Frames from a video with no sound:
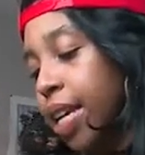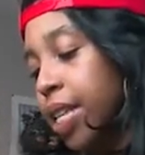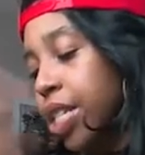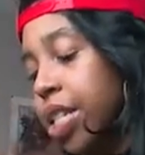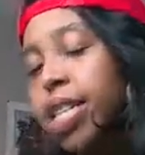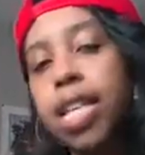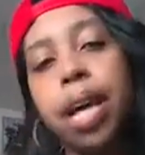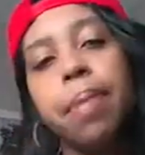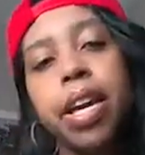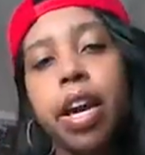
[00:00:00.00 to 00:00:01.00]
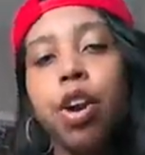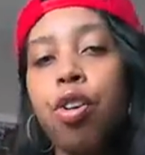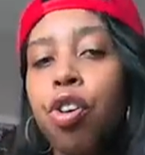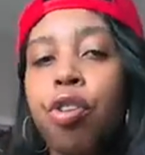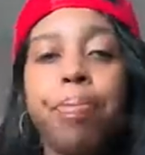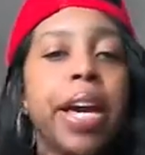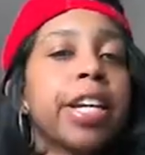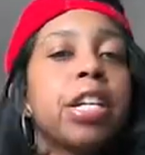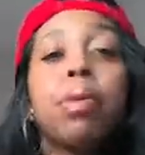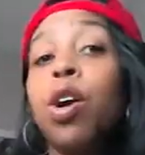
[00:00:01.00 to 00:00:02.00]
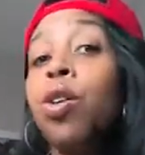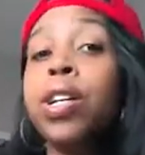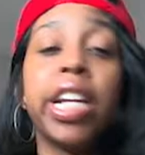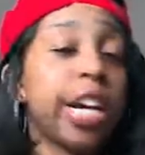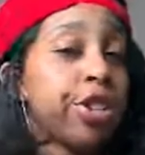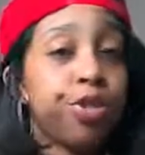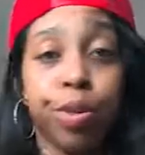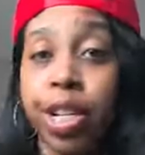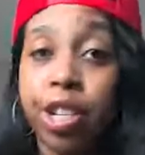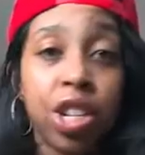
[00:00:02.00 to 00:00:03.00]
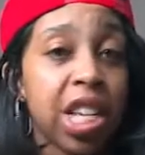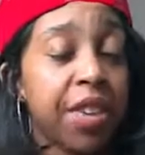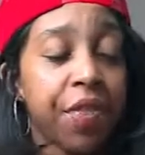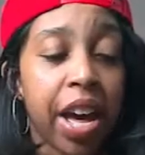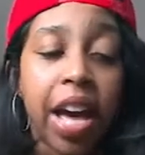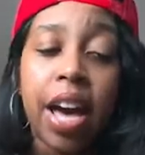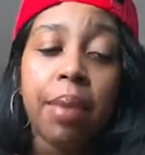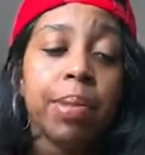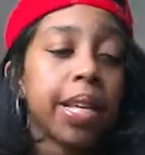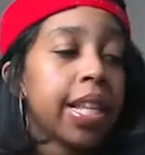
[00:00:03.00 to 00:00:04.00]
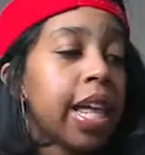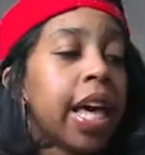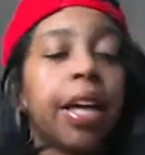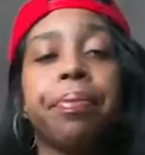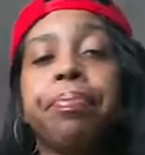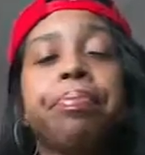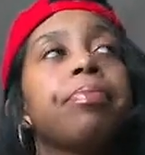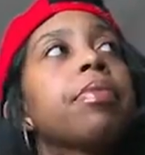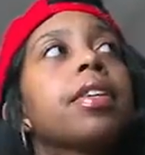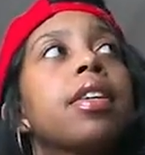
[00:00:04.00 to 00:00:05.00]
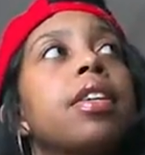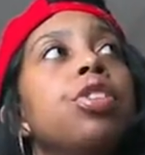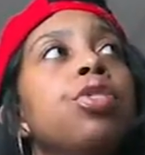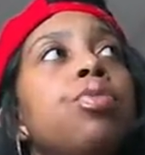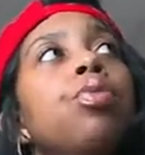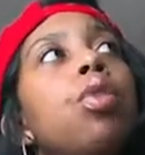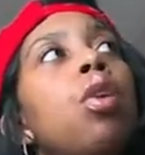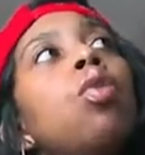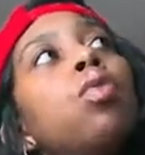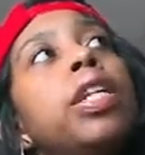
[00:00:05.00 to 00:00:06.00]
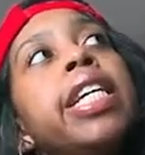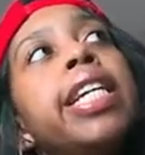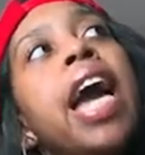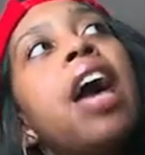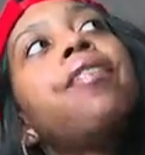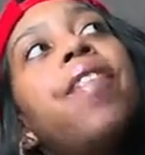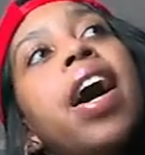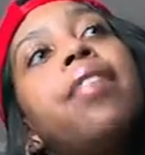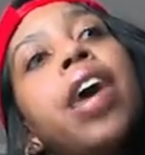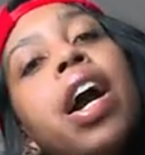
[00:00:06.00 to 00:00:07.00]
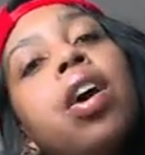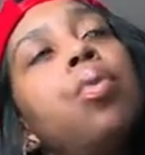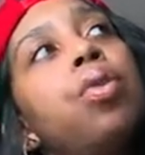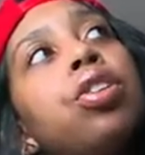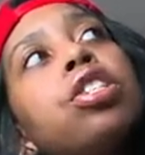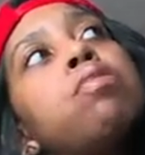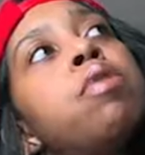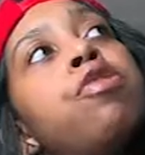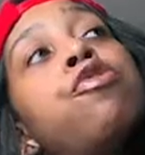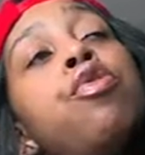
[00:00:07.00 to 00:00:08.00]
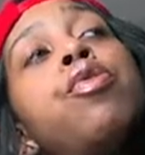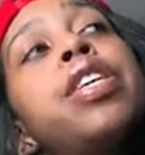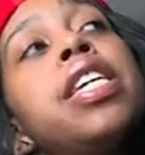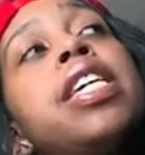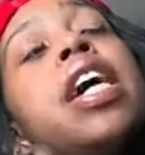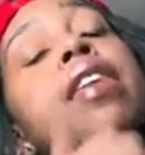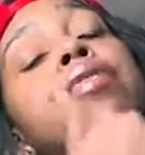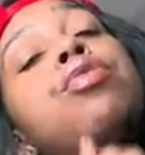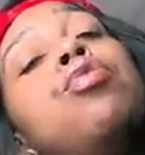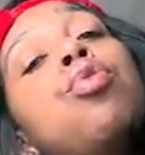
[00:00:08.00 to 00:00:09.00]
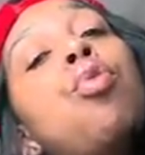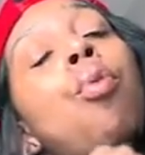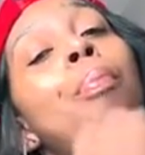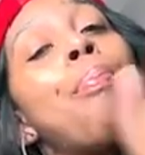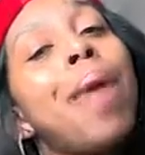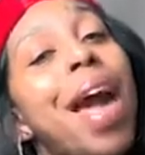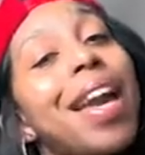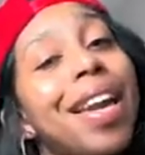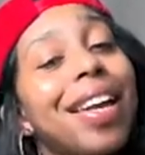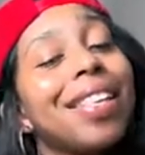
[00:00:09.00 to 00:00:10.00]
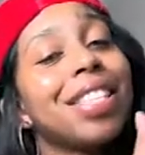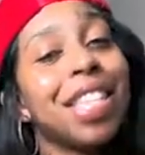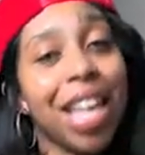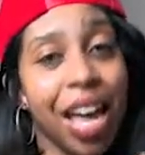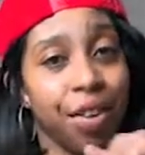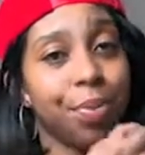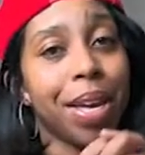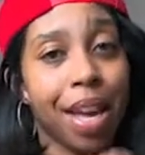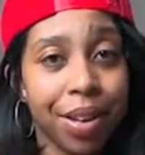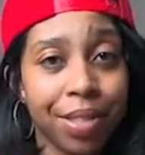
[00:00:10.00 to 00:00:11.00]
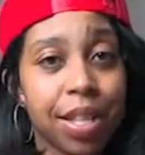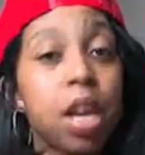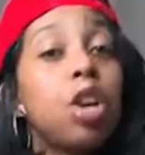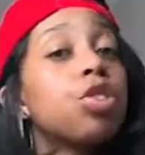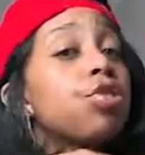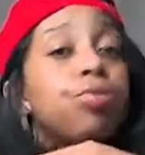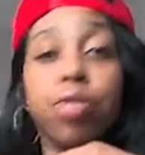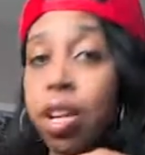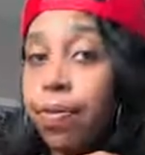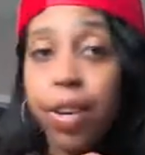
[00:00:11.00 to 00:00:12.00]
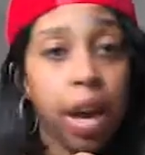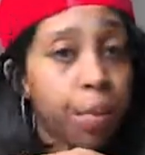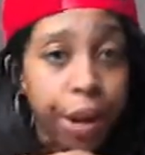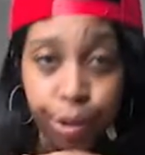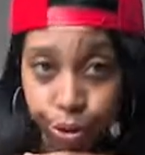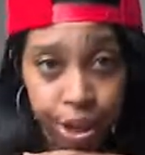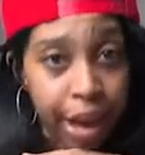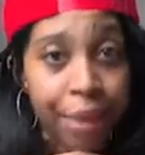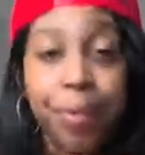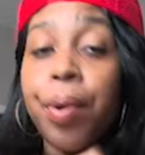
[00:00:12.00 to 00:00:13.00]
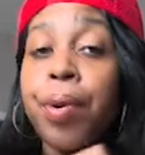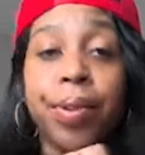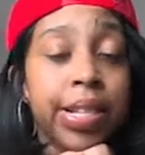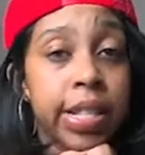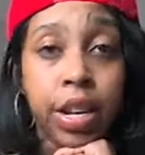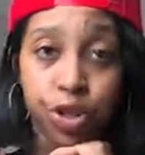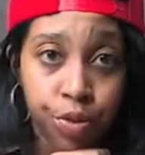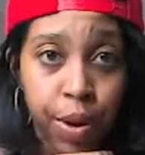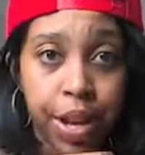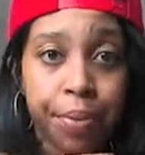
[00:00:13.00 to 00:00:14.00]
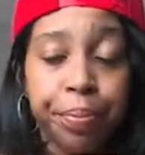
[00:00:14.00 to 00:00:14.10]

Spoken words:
She's back at home packing up all the lingerie that she can find. I'm looking like, you only got 5 hours before he has to go back to the halfway house. So I'm trying to figure out, why does she have all this lingerie